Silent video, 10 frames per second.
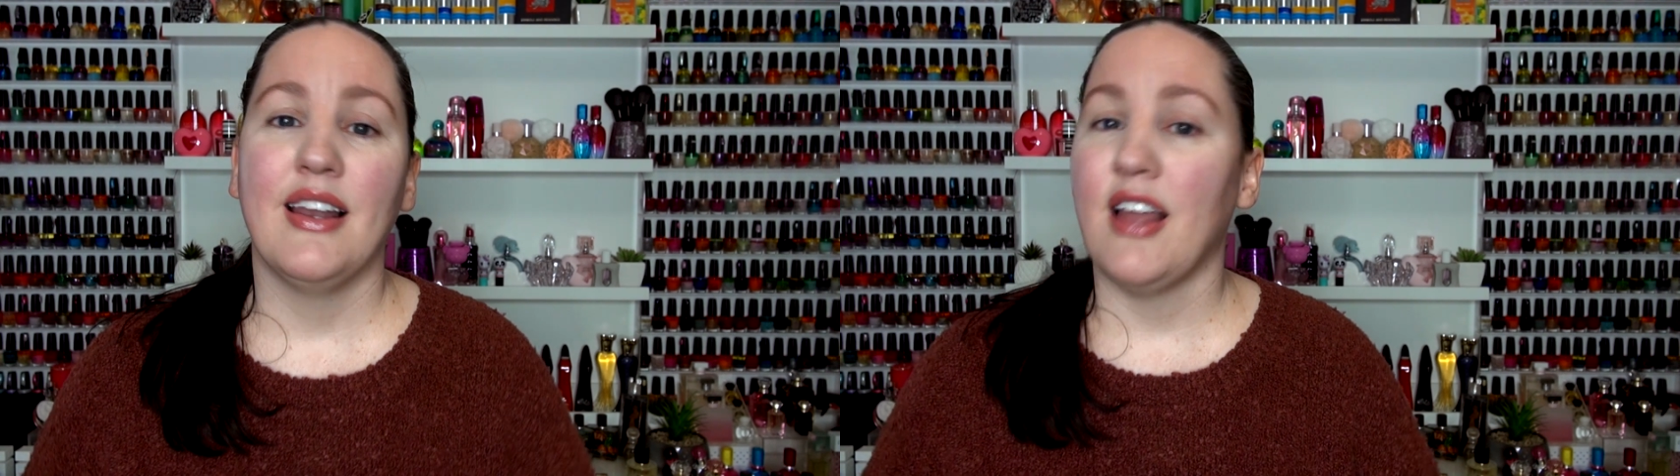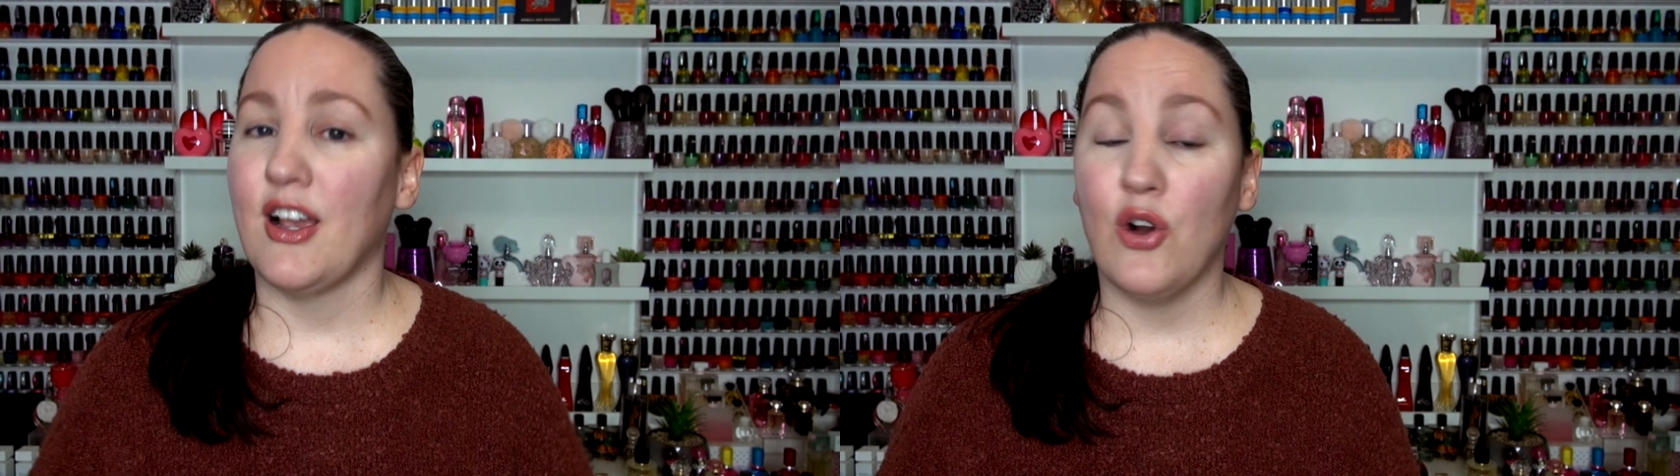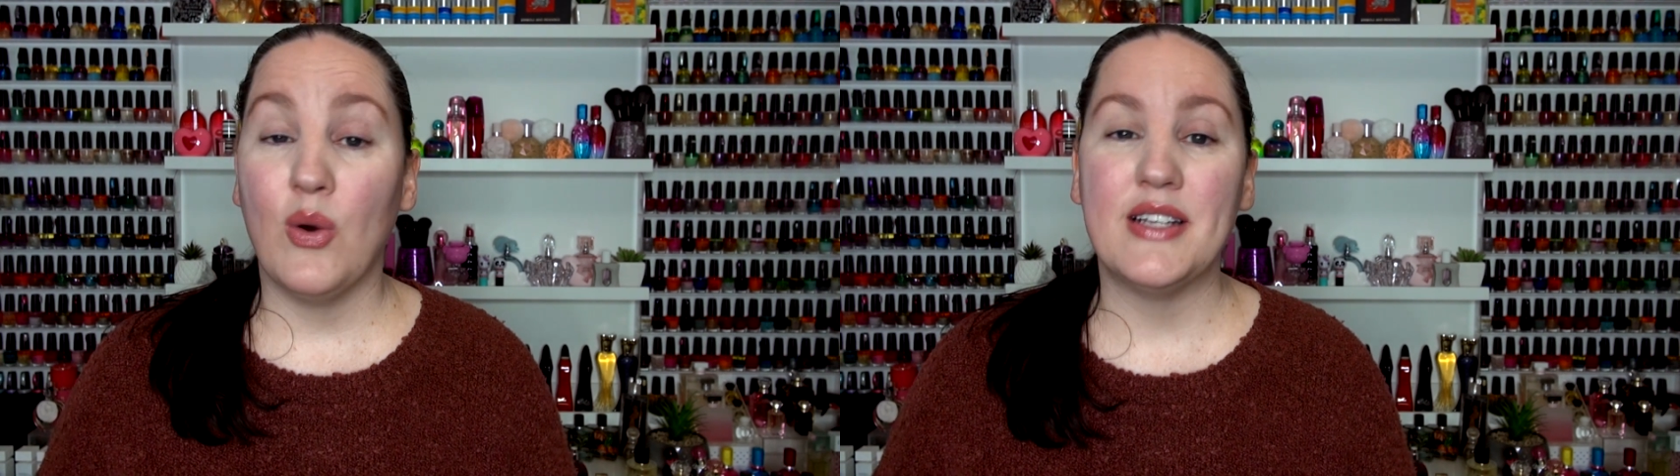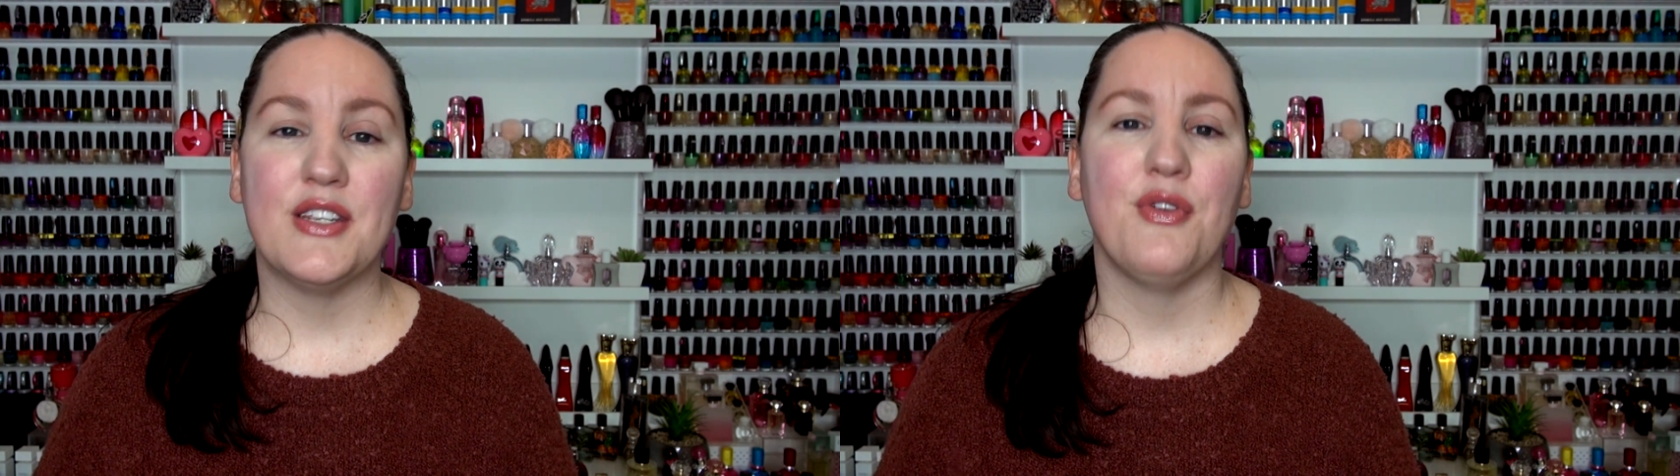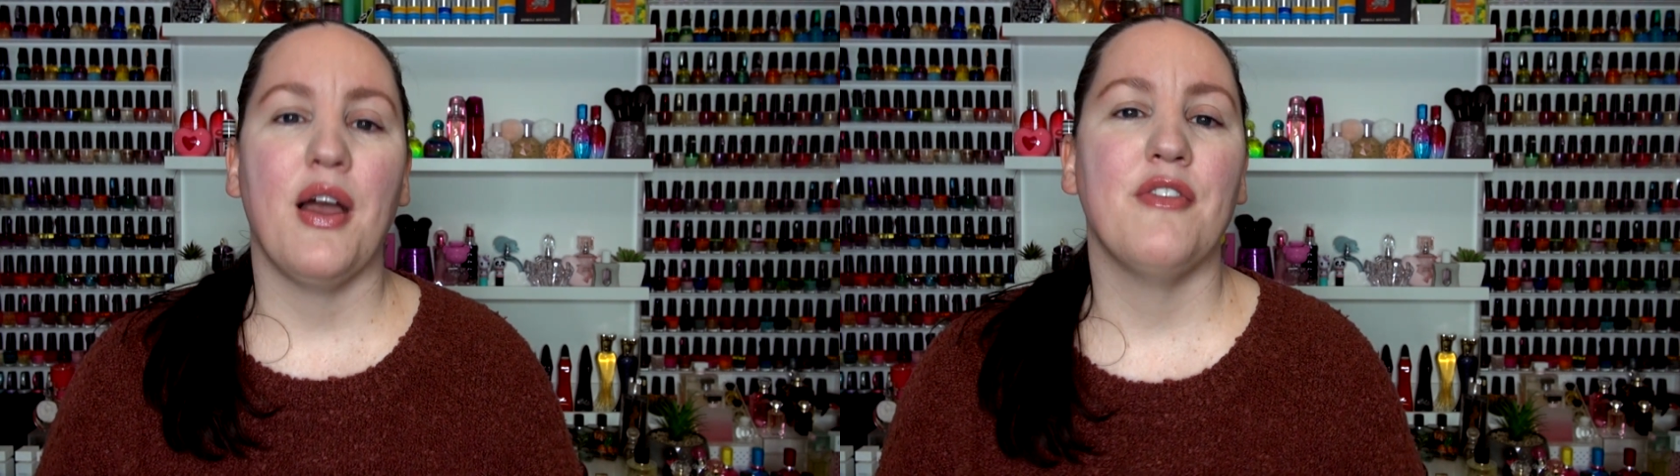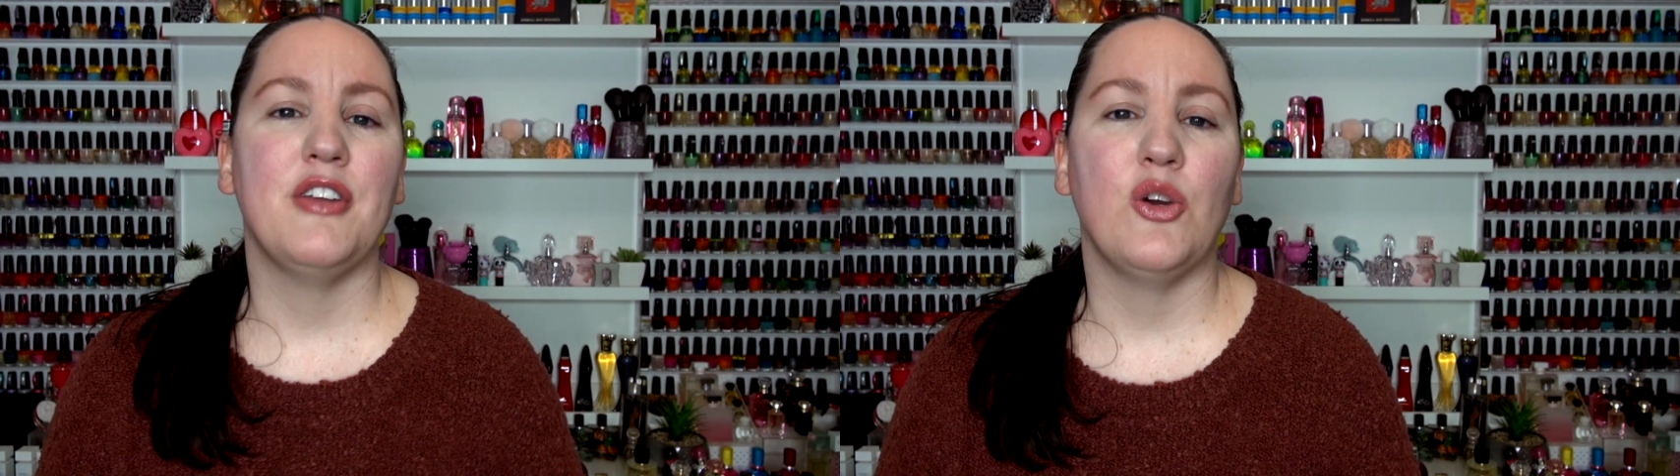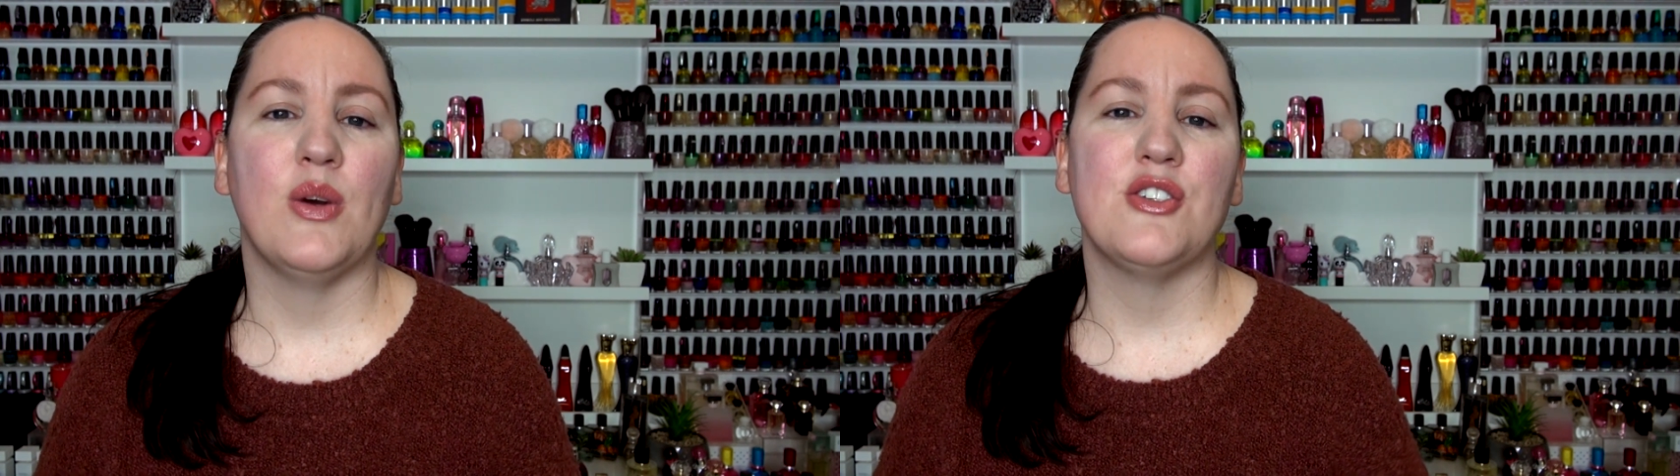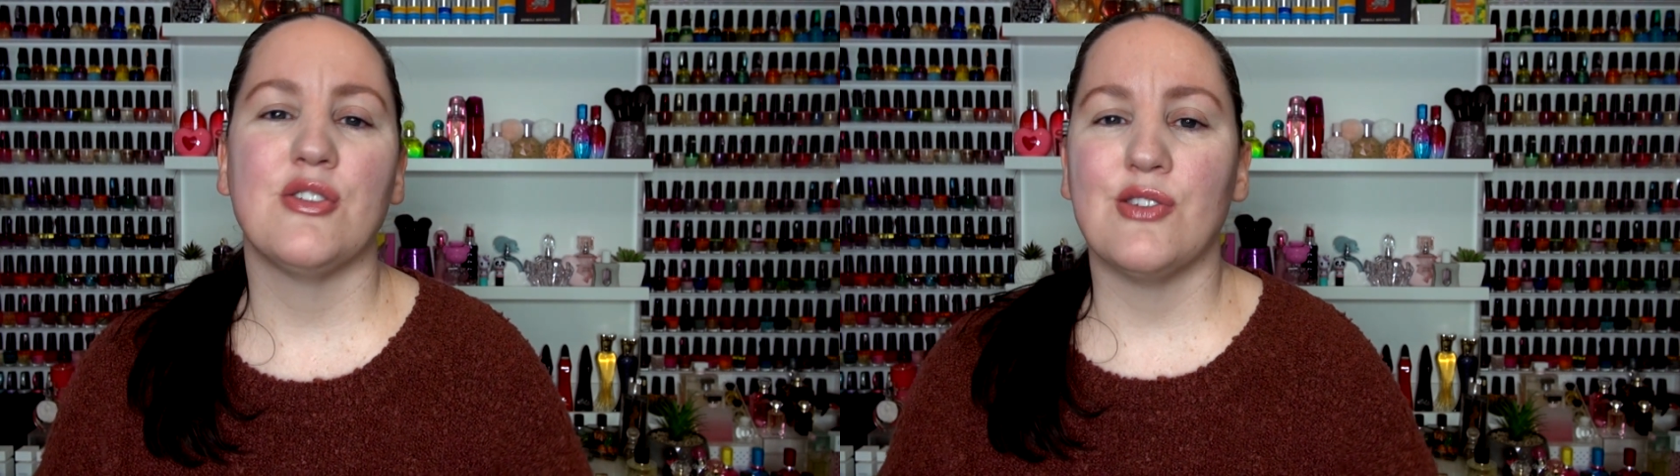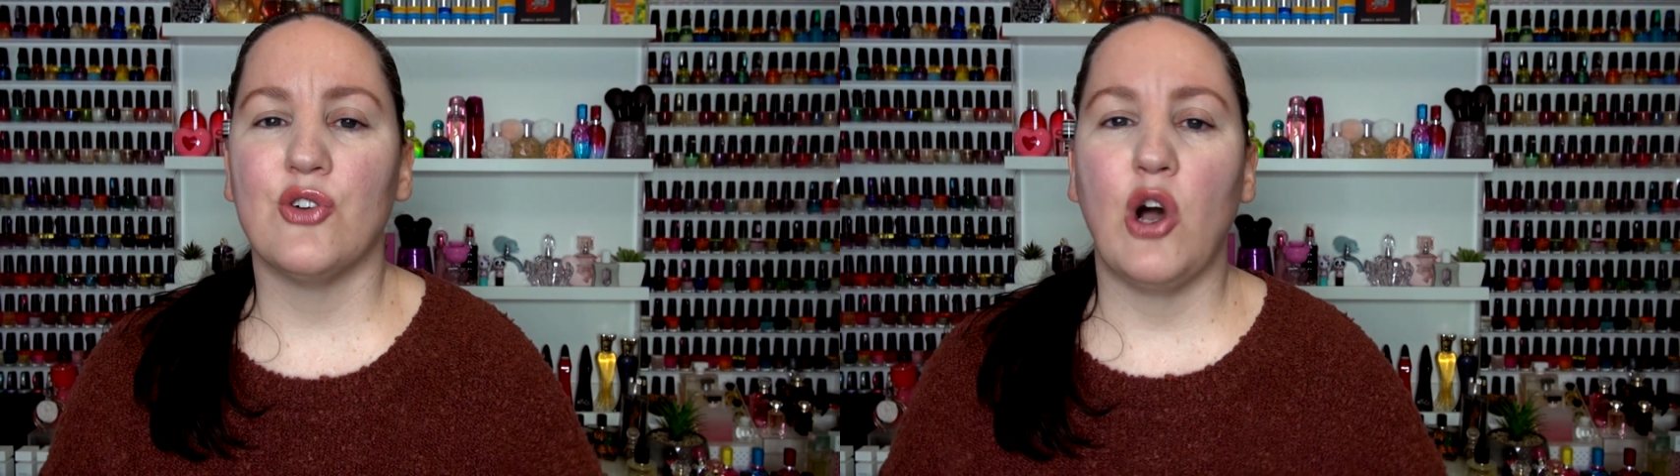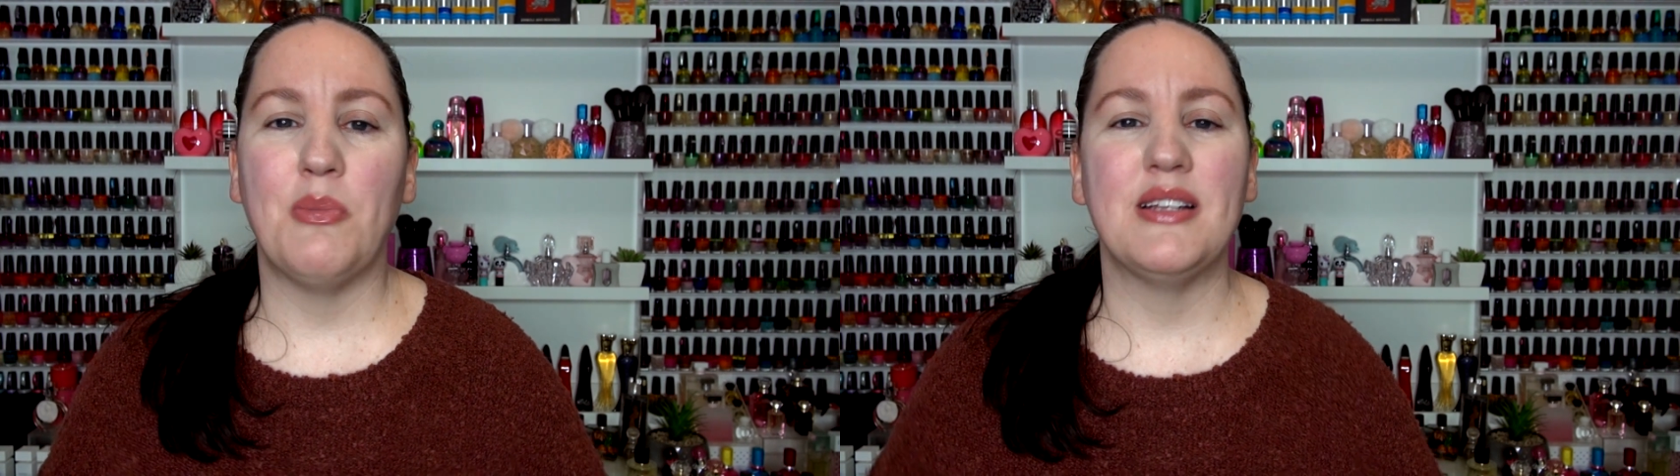Like always if you have any questions or
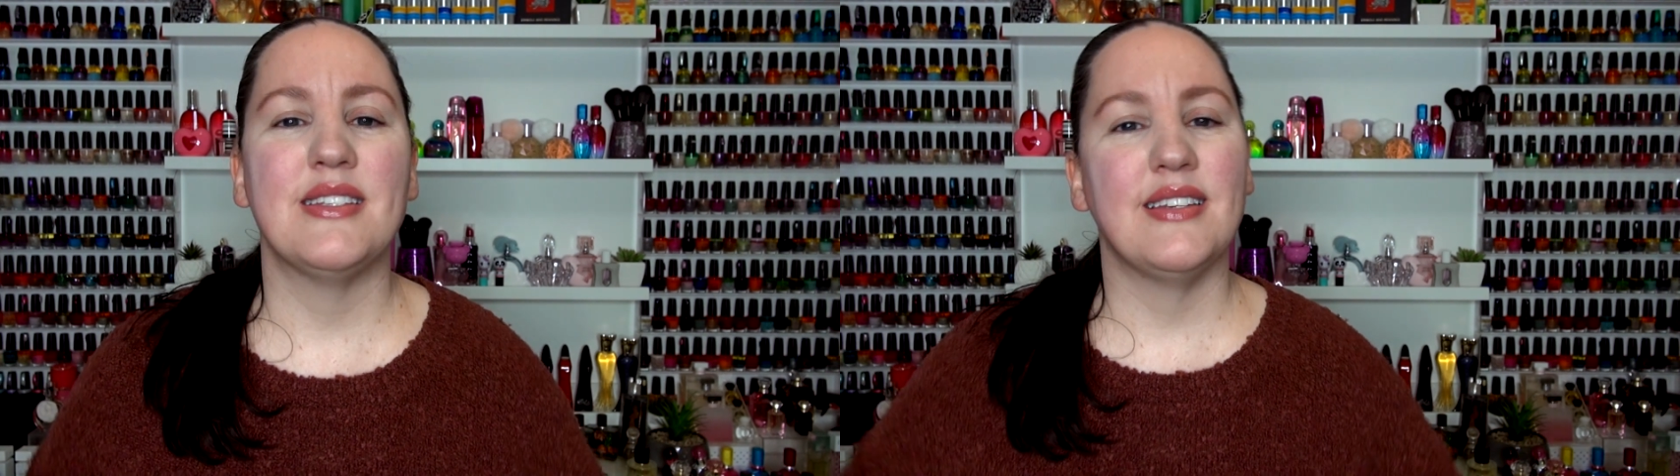comments